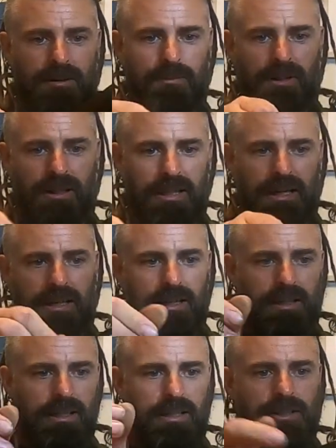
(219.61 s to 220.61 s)
but it
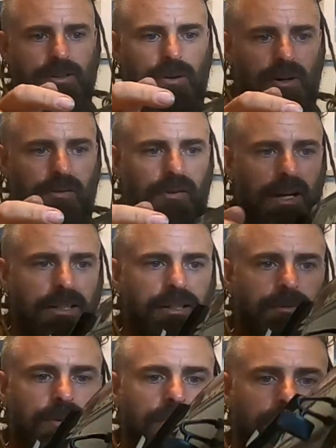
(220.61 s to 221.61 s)
is quite
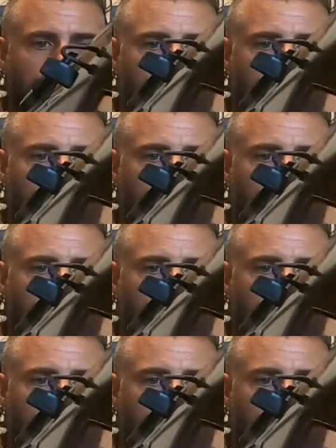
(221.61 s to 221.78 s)
flexible and